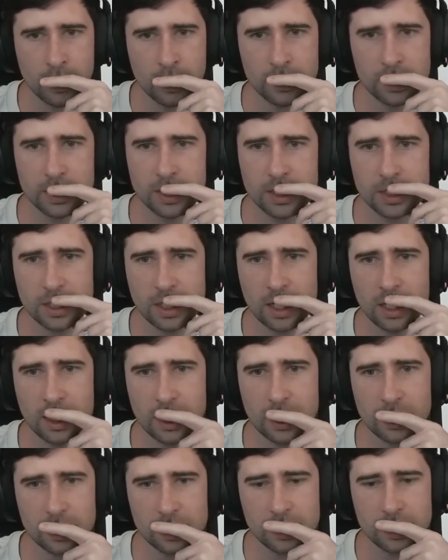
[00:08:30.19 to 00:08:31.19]
This is gonna
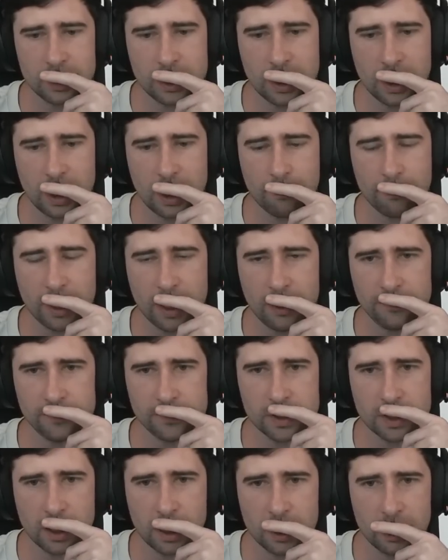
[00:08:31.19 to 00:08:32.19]
get
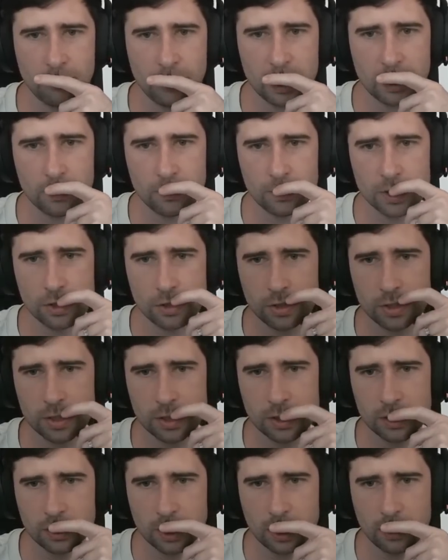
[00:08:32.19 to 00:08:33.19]
buffed, and then we're gonna reduce
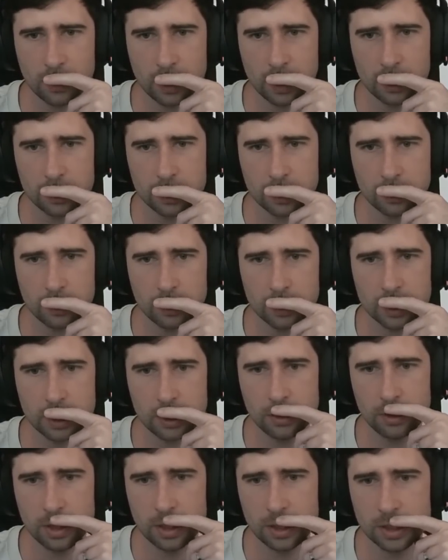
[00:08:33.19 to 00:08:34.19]
it straight away. So there's
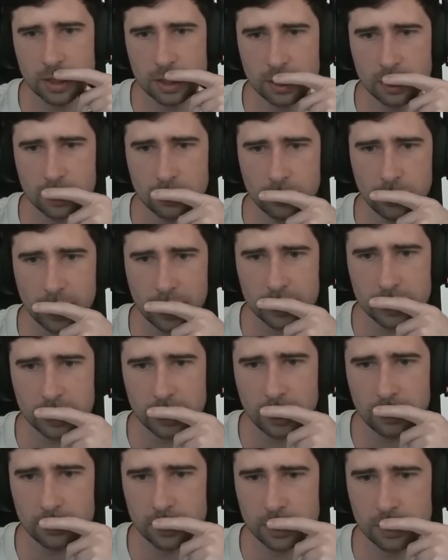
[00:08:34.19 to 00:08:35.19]
2 things that will actually
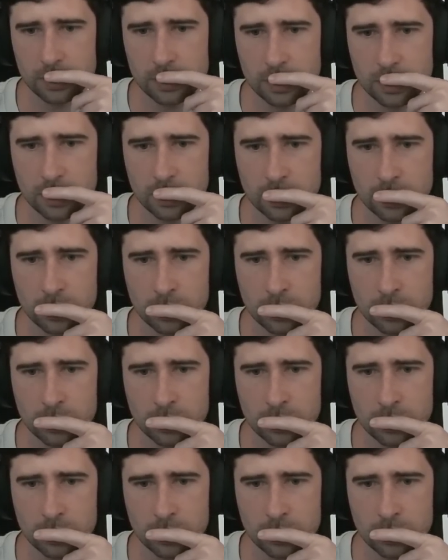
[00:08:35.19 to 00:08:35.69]
get reduced.